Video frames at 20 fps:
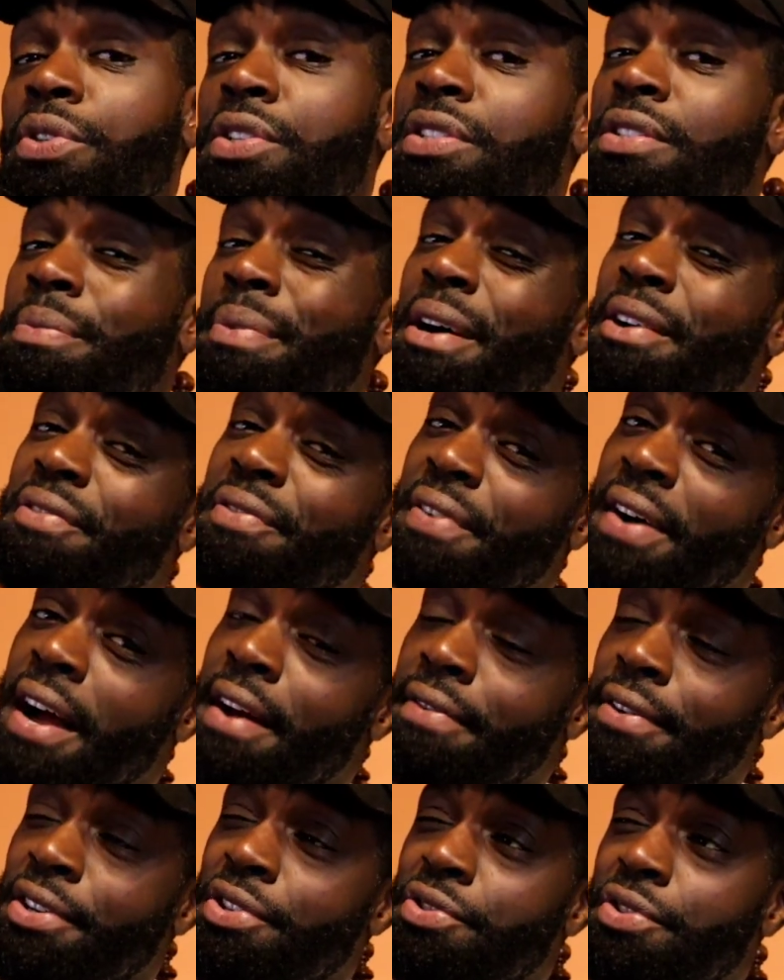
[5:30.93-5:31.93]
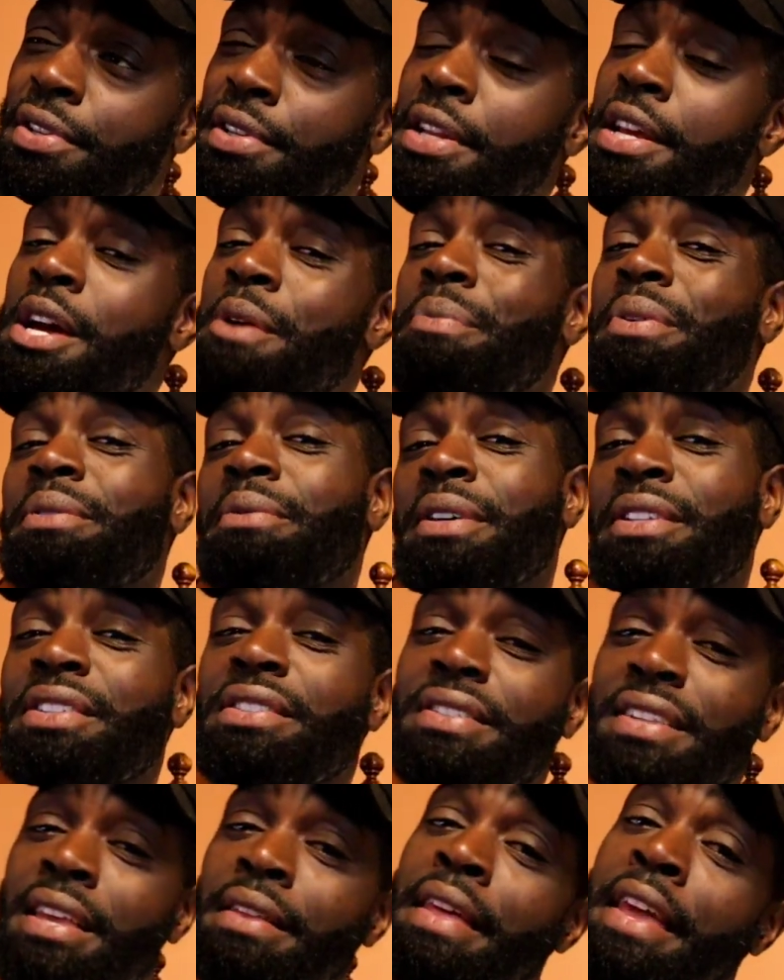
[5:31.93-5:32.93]
which is about 500 But
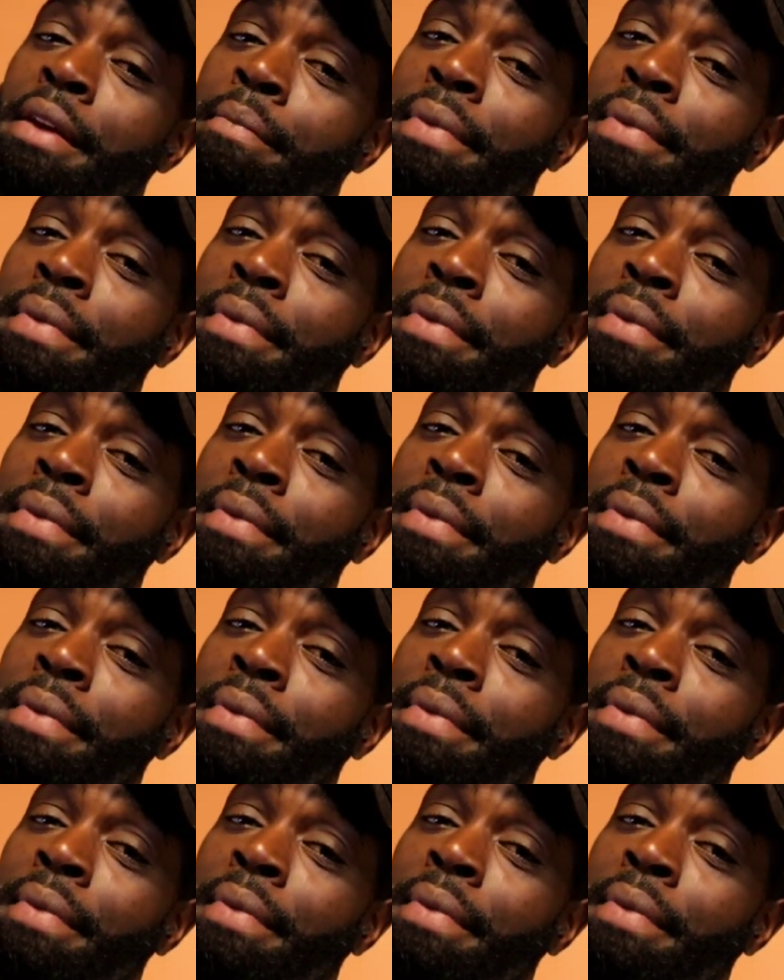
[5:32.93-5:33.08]
understand